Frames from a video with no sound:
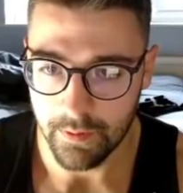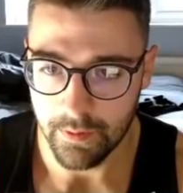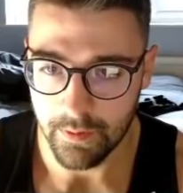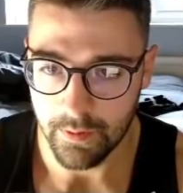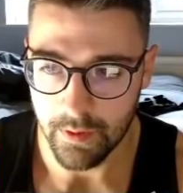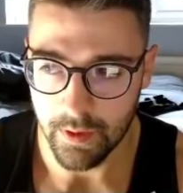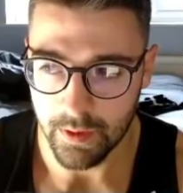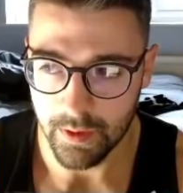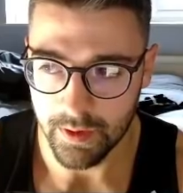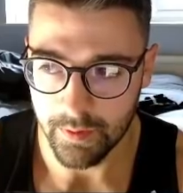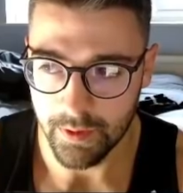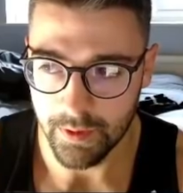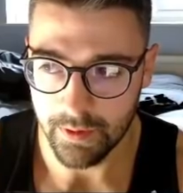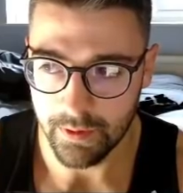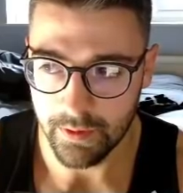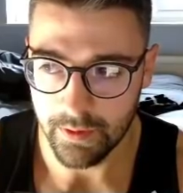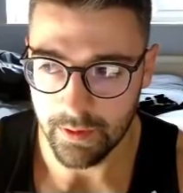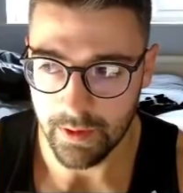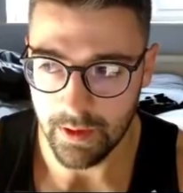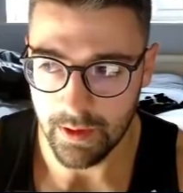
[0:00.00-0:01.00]
argument,
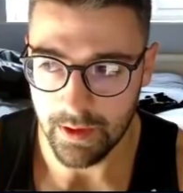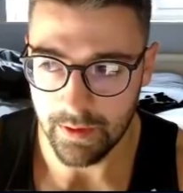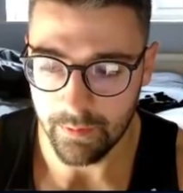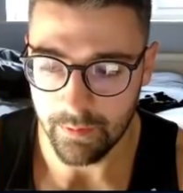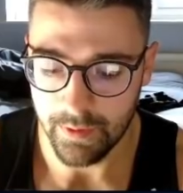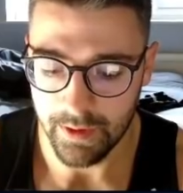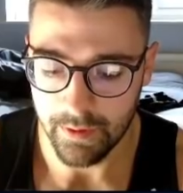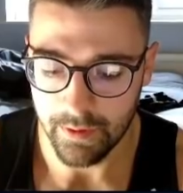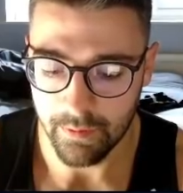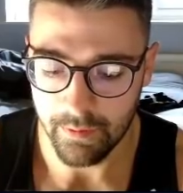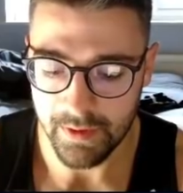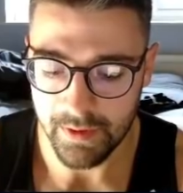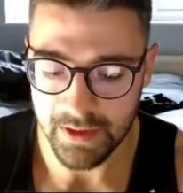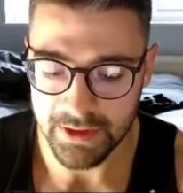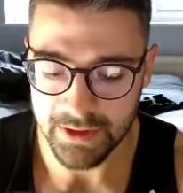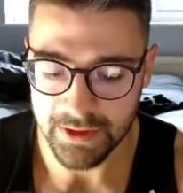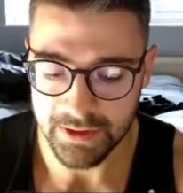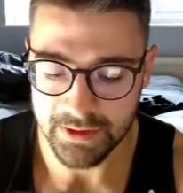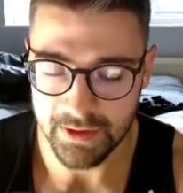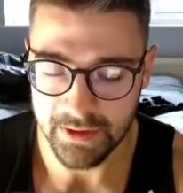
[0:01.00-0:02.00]
and we're going to reach
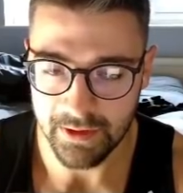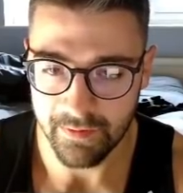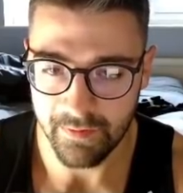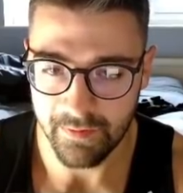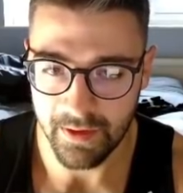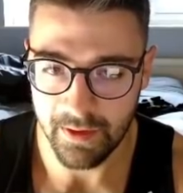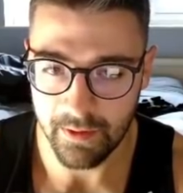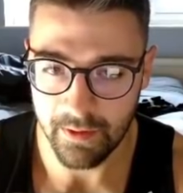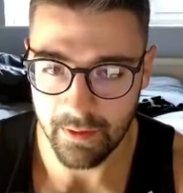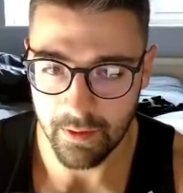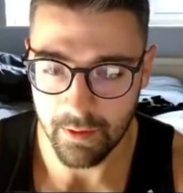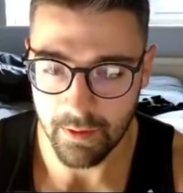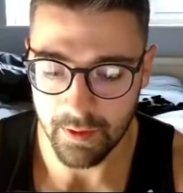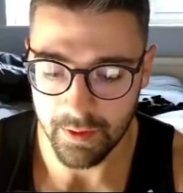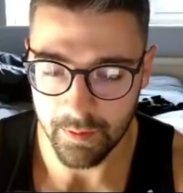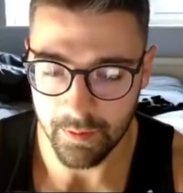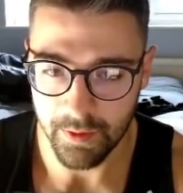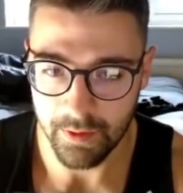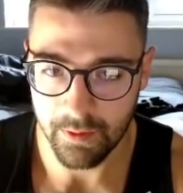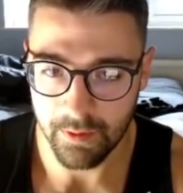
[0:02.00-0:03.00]
into the event
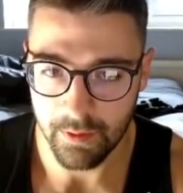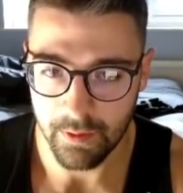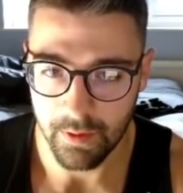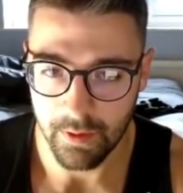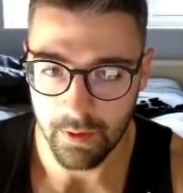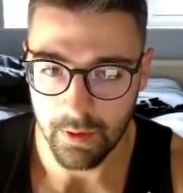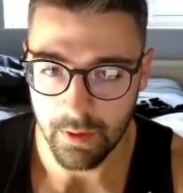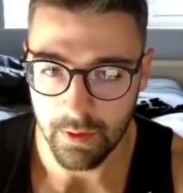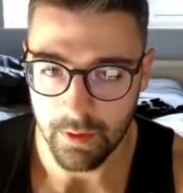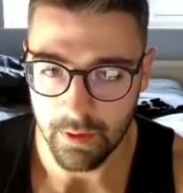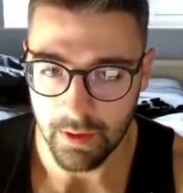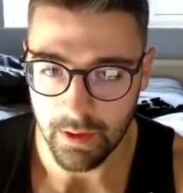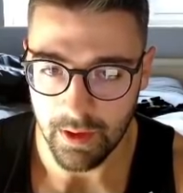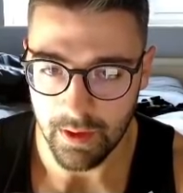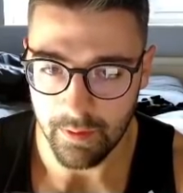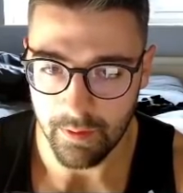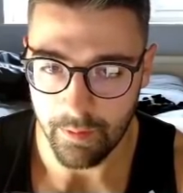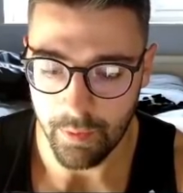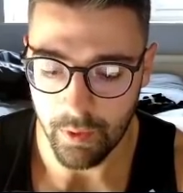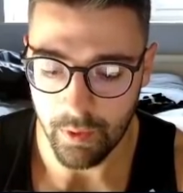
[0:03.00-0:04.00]
argument
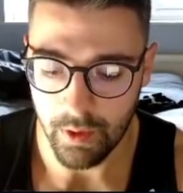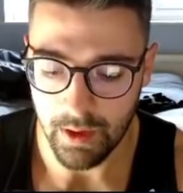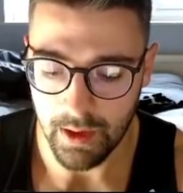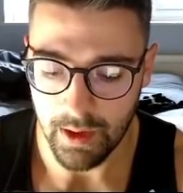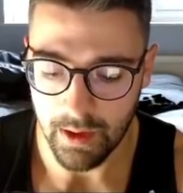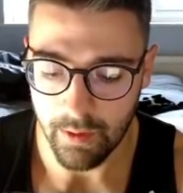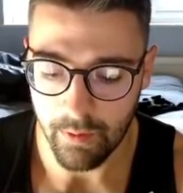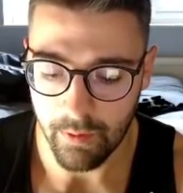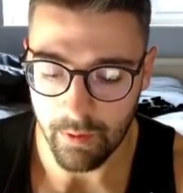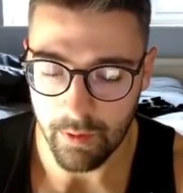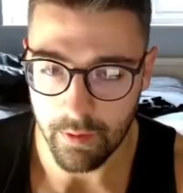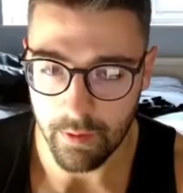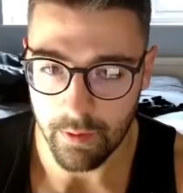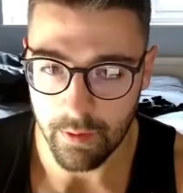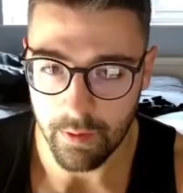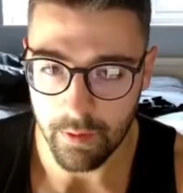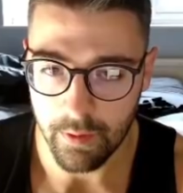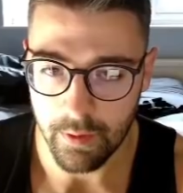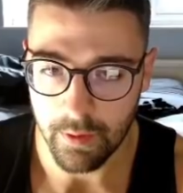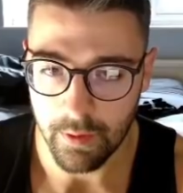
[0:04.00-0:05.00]
and pull out
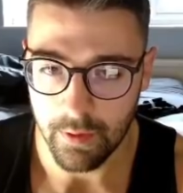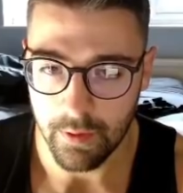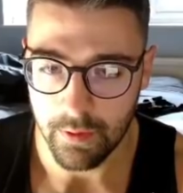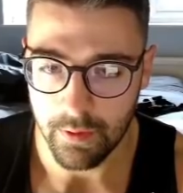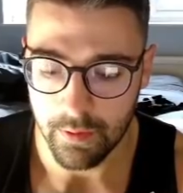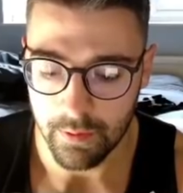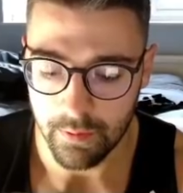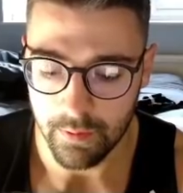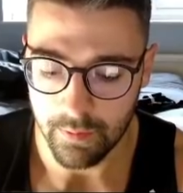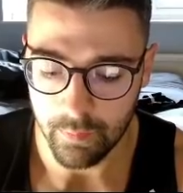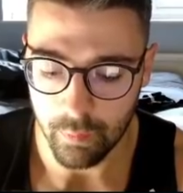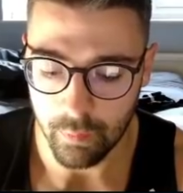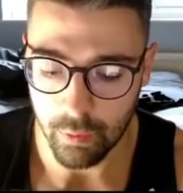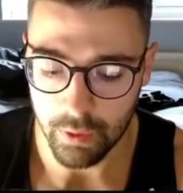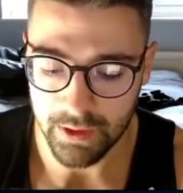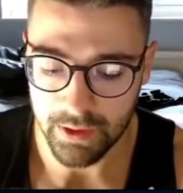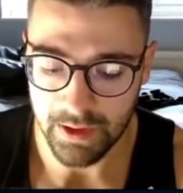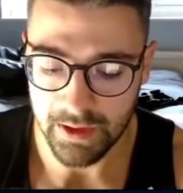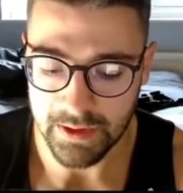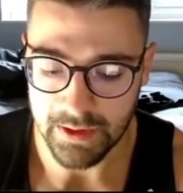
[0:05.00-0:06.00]
what
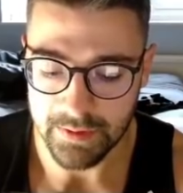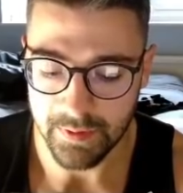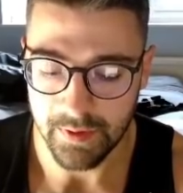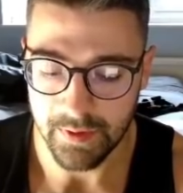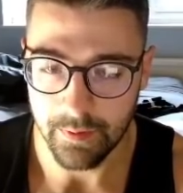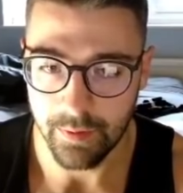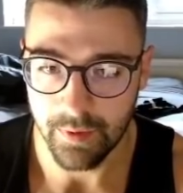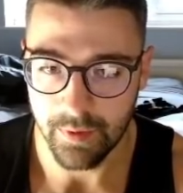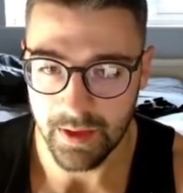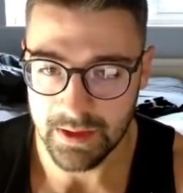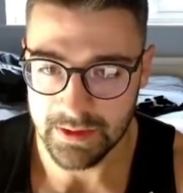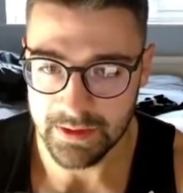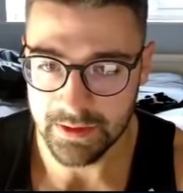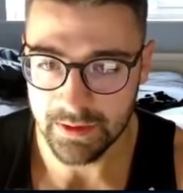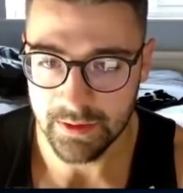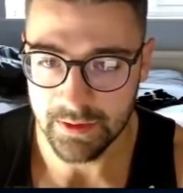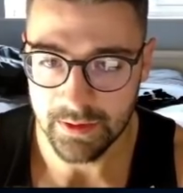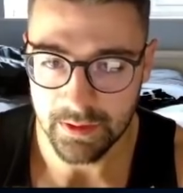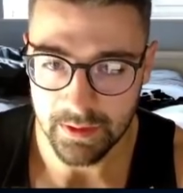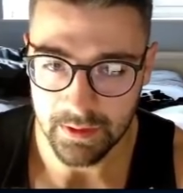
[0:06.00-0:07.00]
key has been pressed,
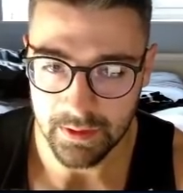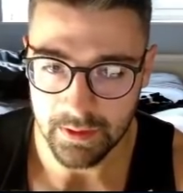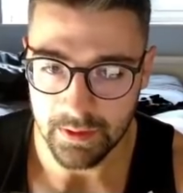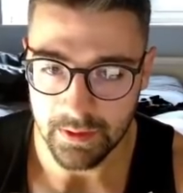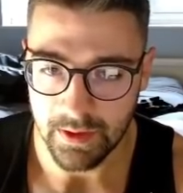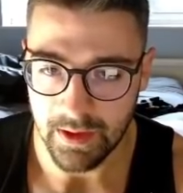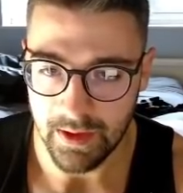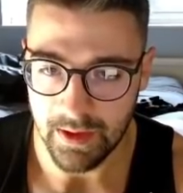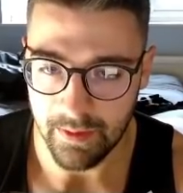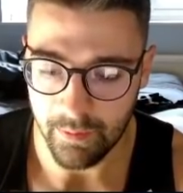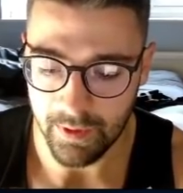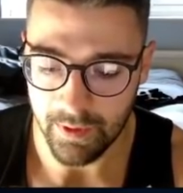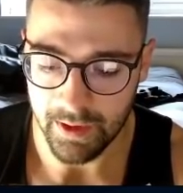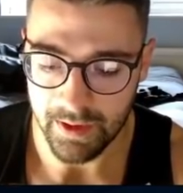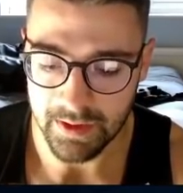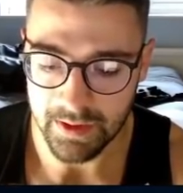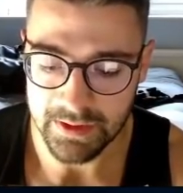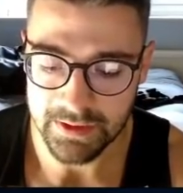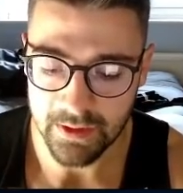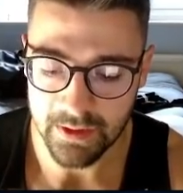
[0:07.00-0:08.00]
and we're going to
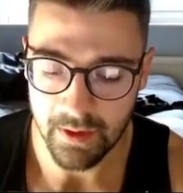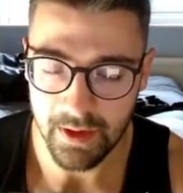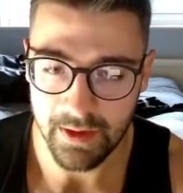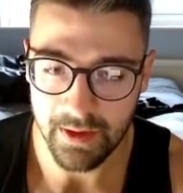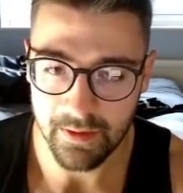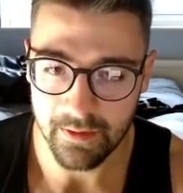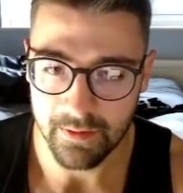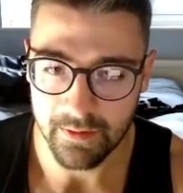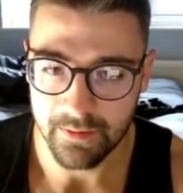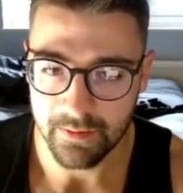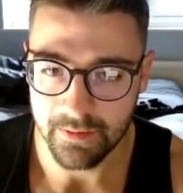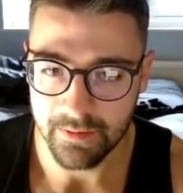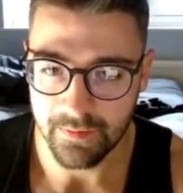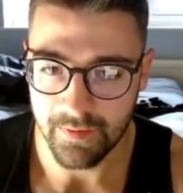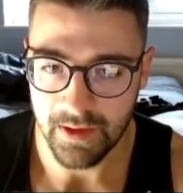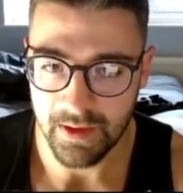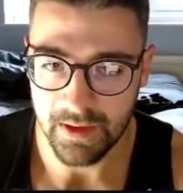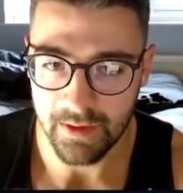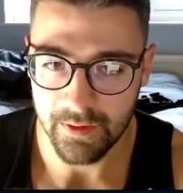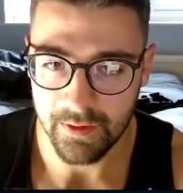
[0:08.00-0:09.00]
assign the
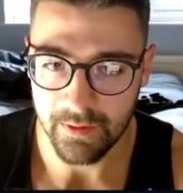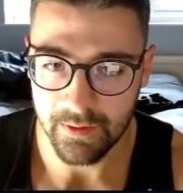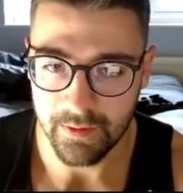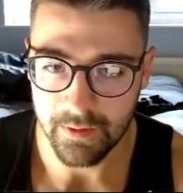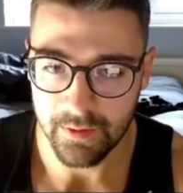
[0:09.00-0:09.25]
value